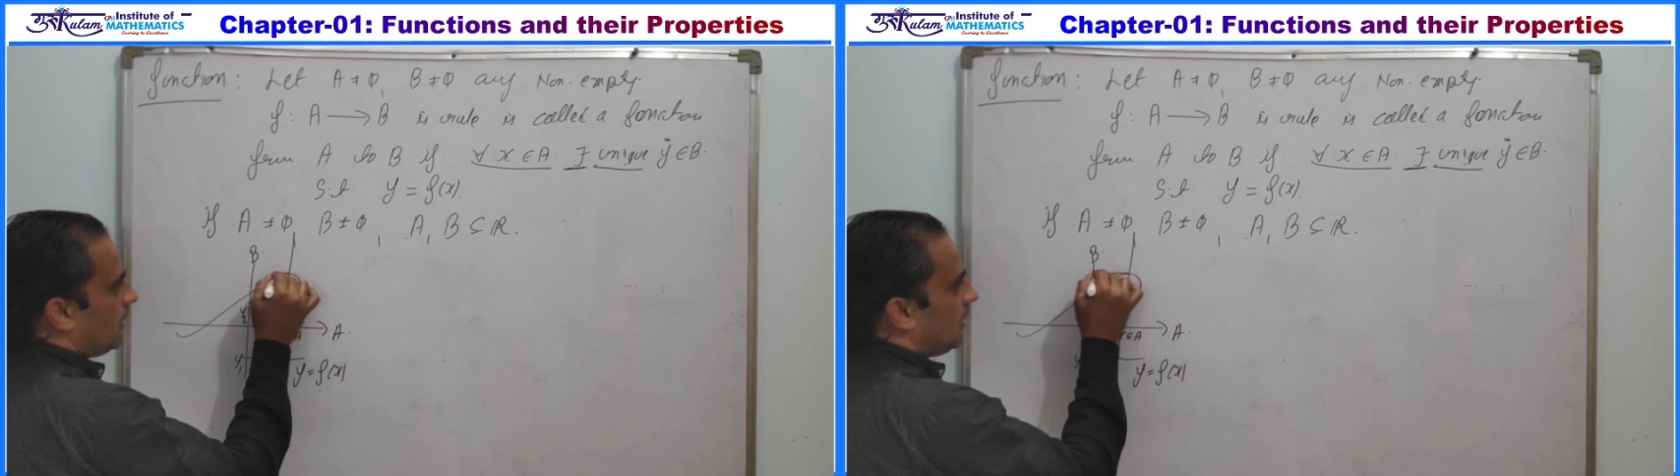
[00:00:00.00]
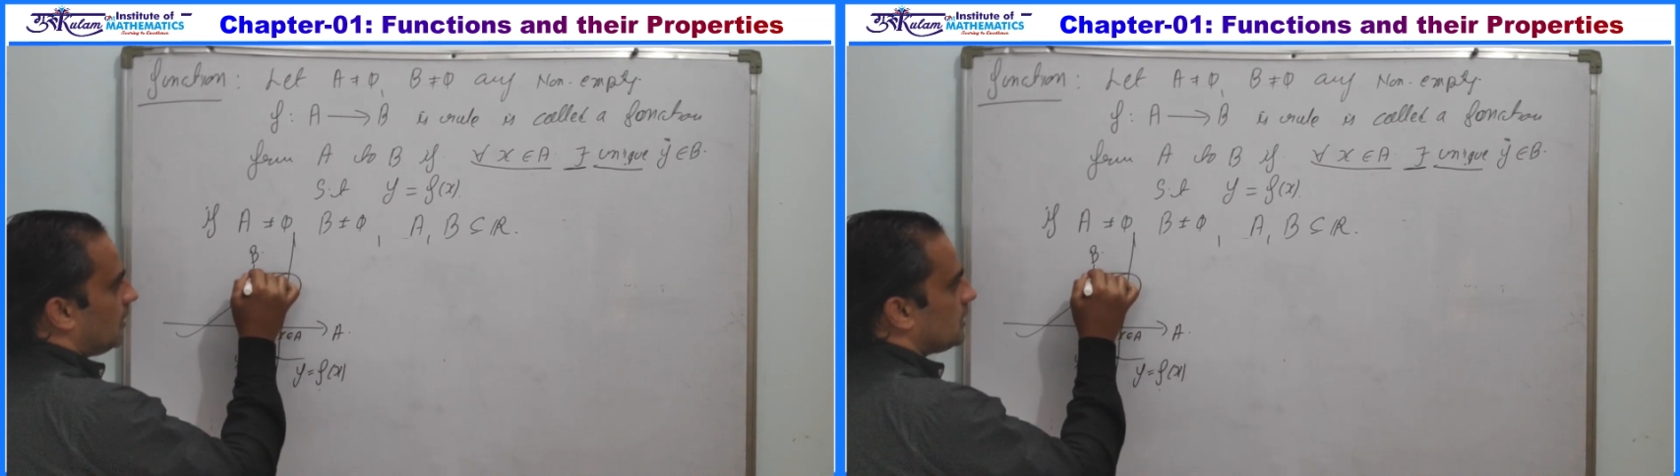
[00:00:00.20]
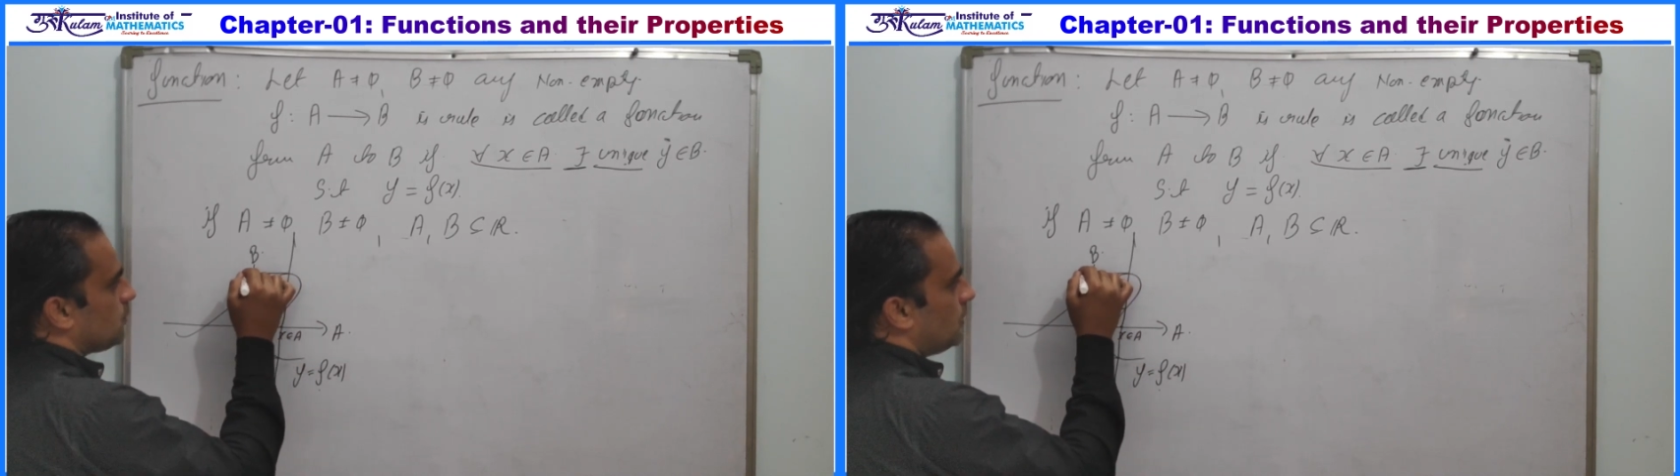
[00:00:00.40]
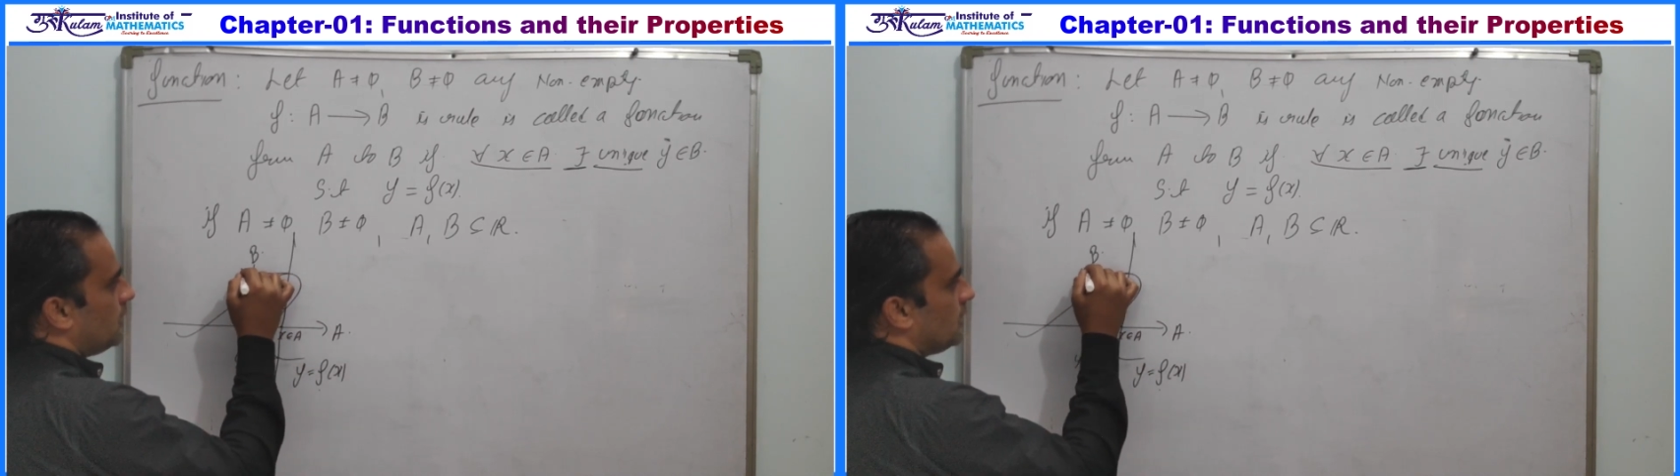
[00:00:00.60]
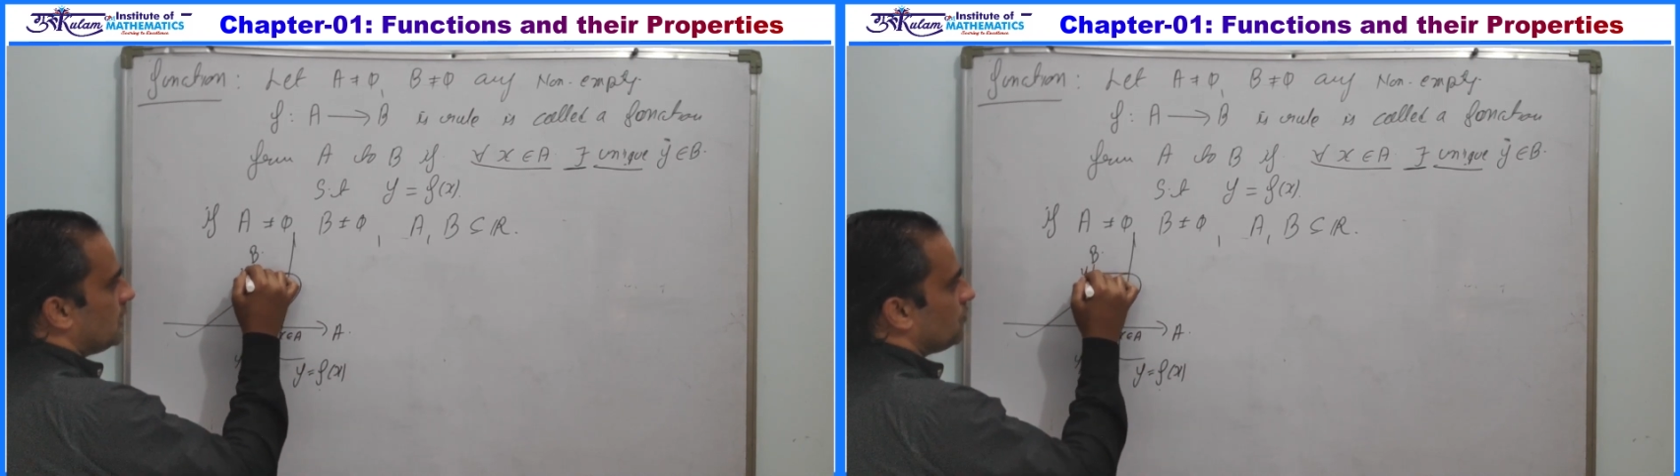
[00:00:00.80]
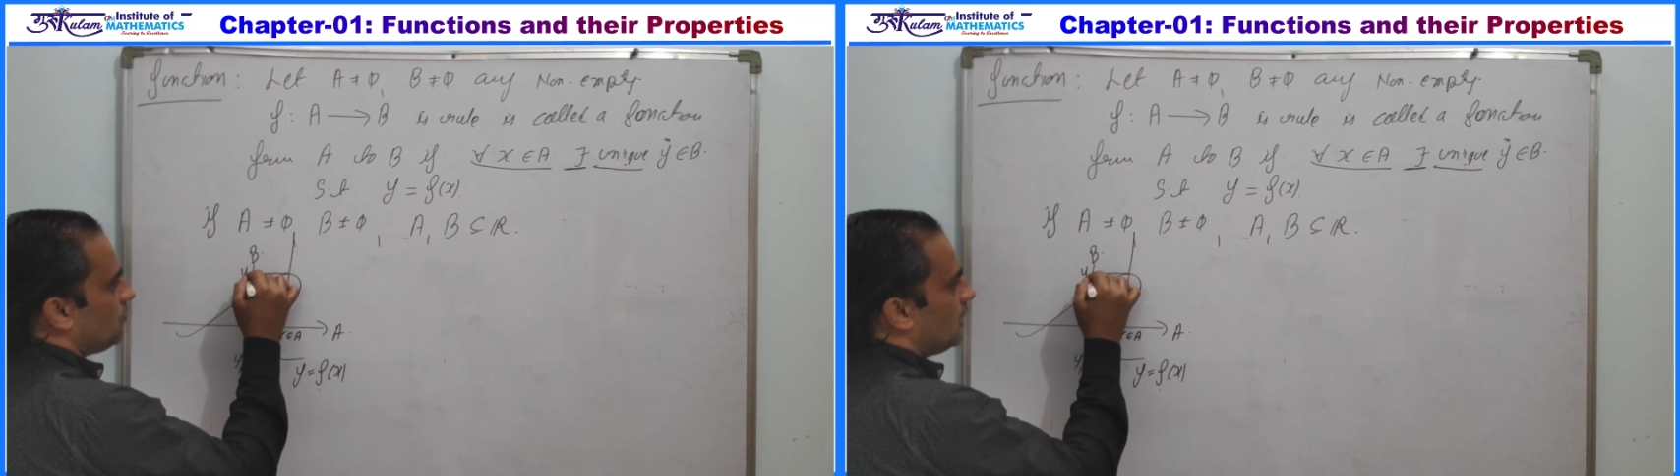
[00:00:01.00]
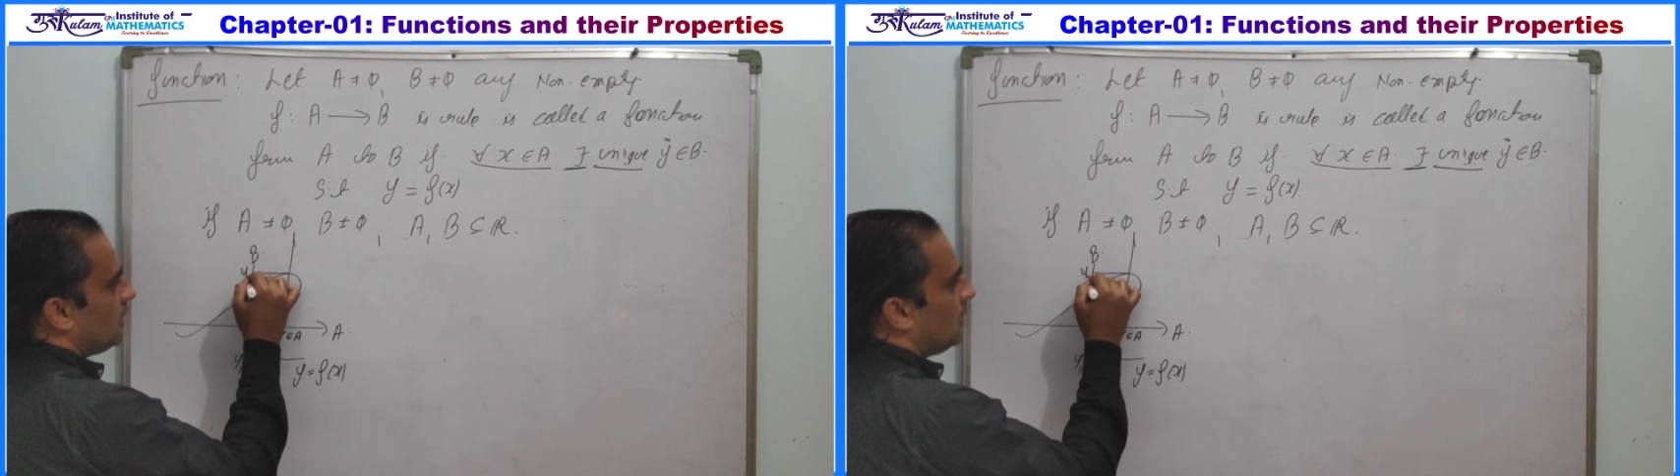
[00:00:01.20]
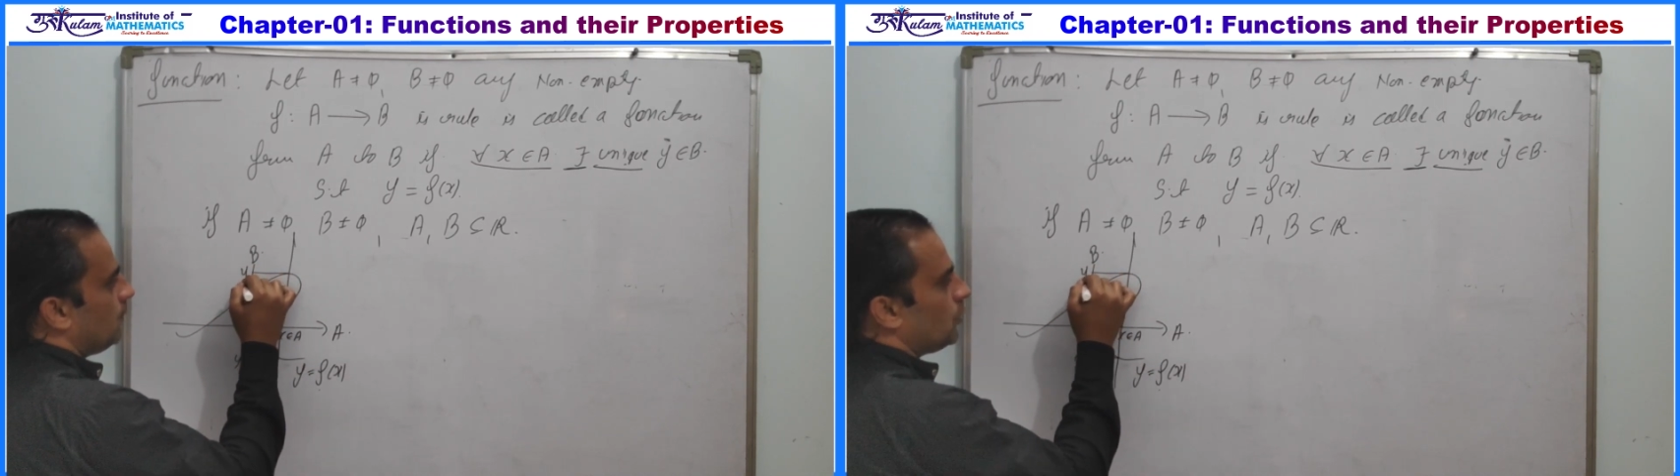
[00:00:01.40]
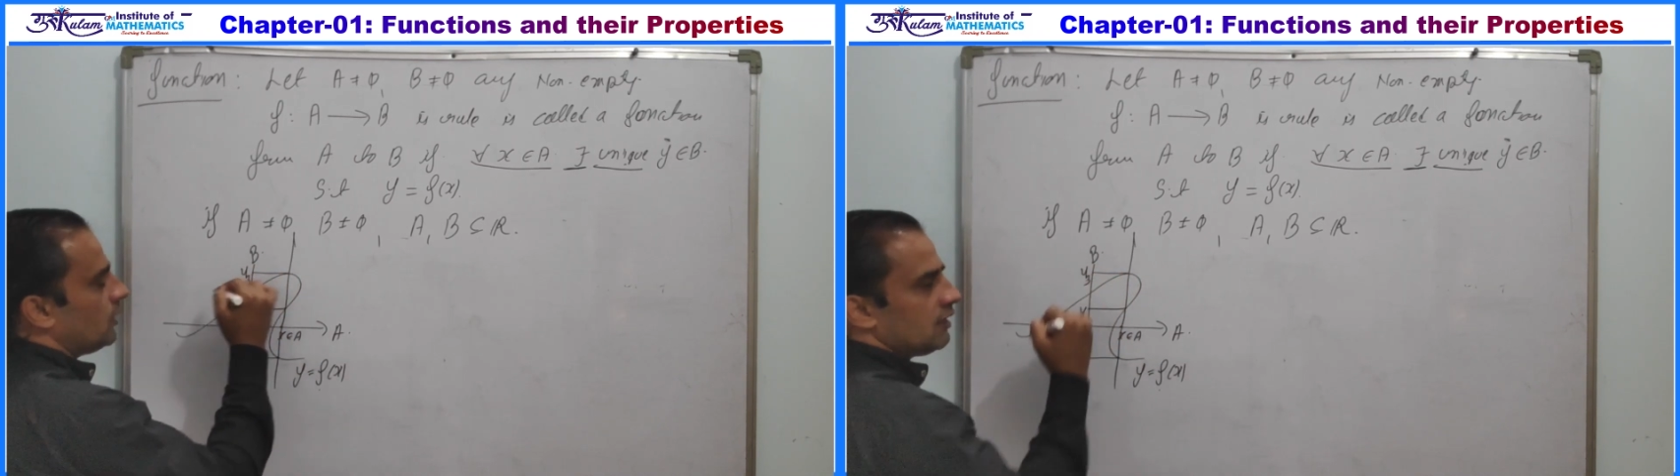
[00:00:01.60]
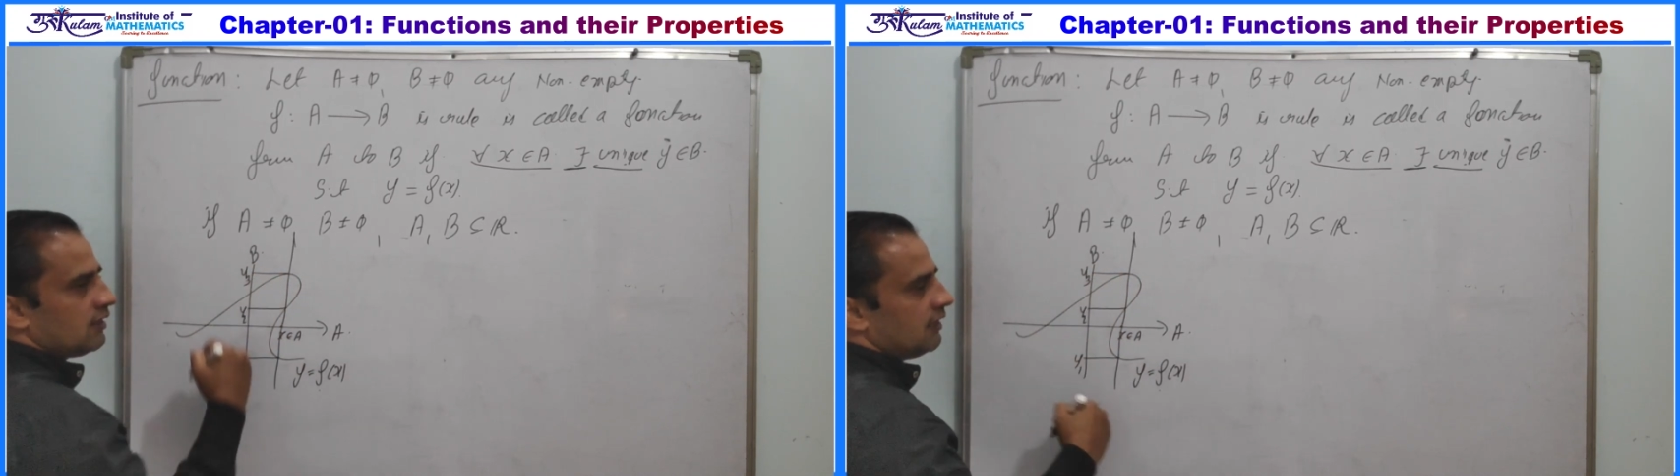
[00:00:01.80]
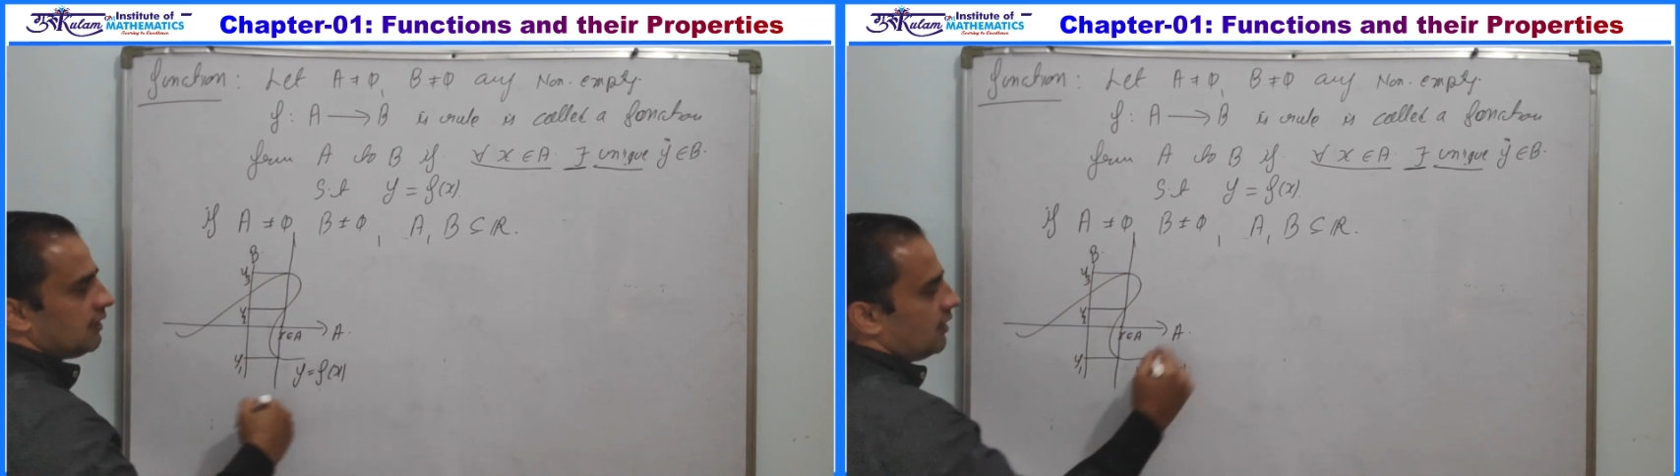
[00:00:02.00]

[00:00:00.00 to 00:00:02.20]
and this point is y3 point. That